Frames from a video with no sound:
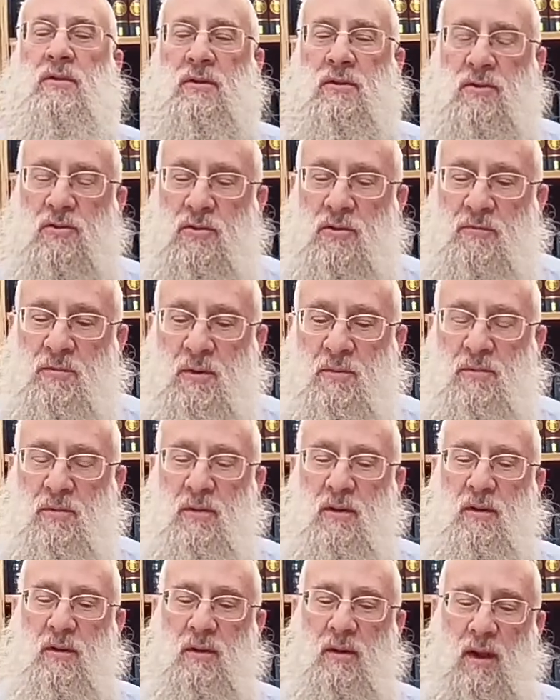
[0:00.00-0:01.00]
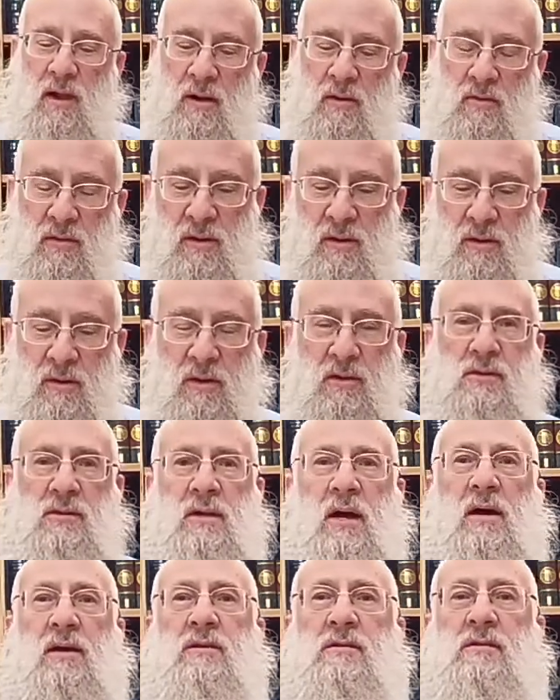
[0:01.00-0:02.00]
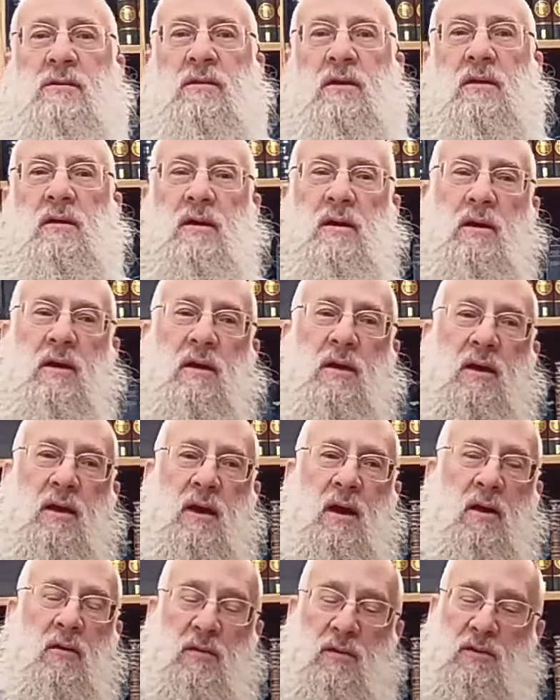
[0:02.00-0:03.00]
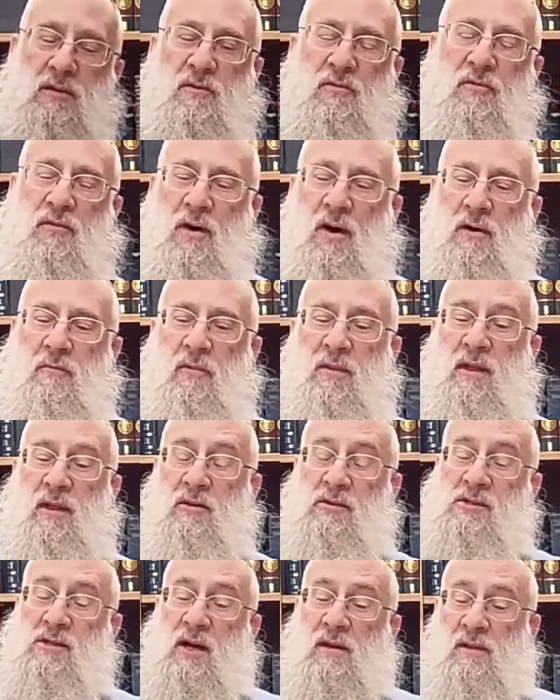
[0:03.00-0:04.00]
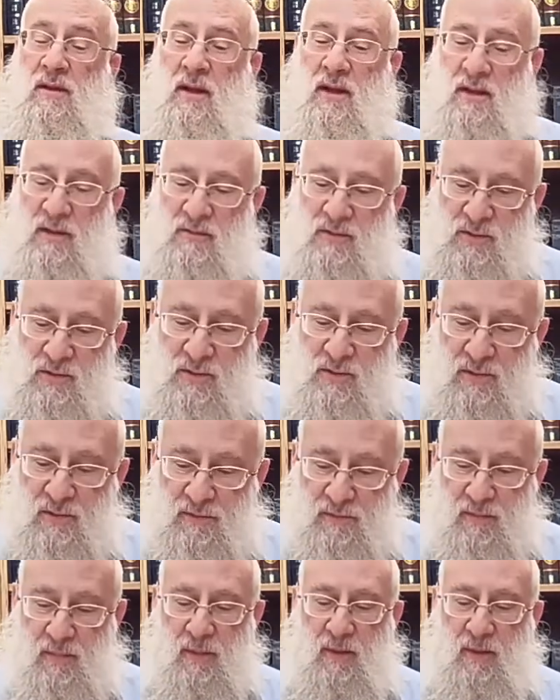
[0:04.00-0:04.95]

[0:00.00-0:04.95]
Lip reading: the Jewish people, how they're how they're defined when they're outside the land of Israel.